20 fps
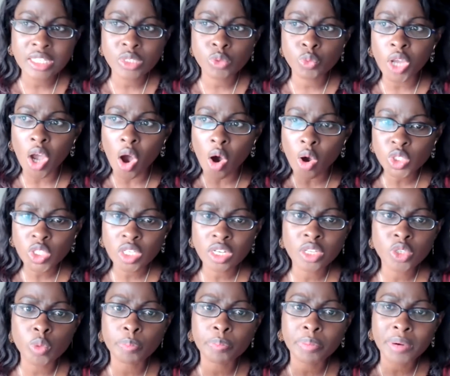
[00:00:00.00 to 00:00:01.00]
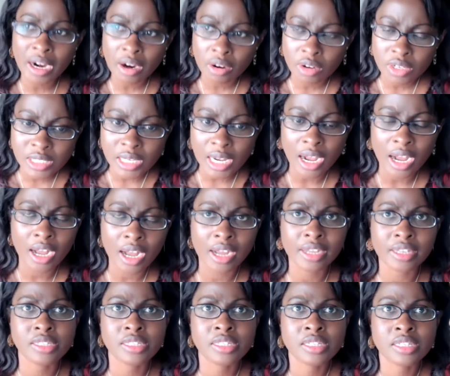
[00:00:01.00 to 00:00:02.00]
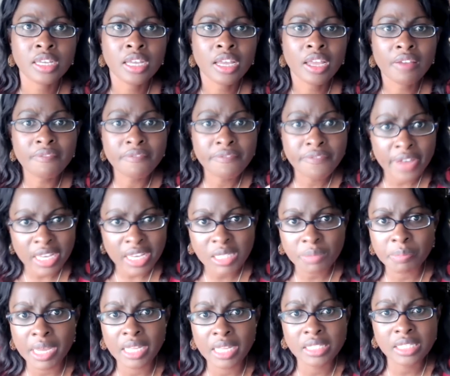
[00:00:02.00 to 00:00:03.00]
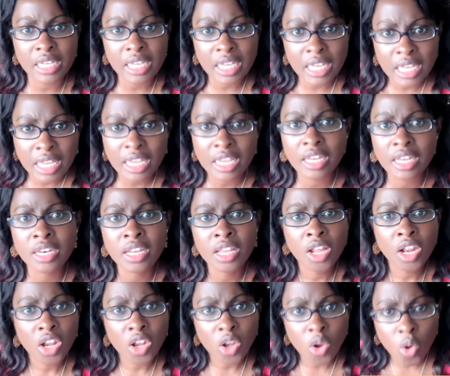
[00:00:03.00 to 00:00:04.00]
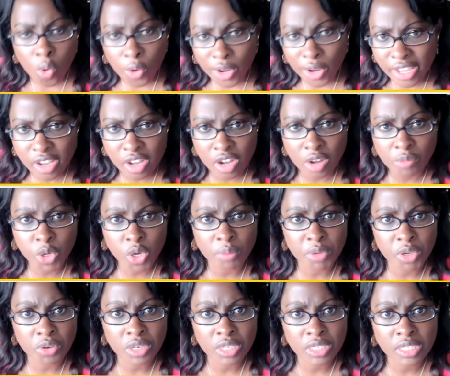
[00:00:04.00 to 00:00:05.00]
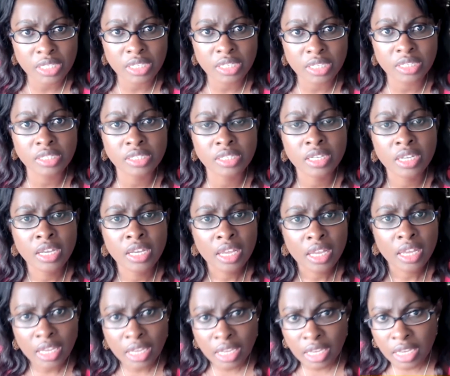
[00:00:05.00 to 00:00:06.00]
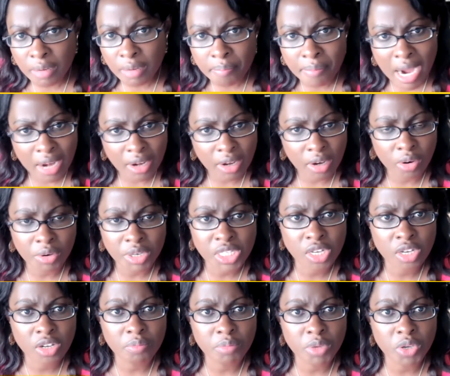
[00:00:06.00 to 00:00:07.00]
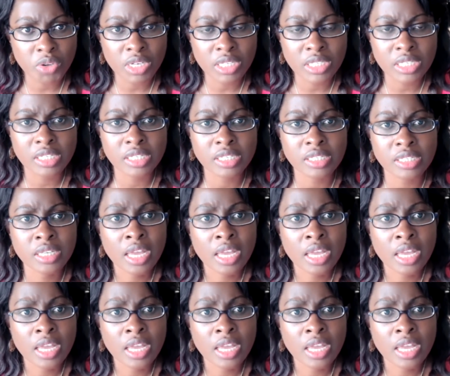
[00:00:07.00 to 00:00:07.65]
We also need to prioritize investment in low income communities, in minority communities.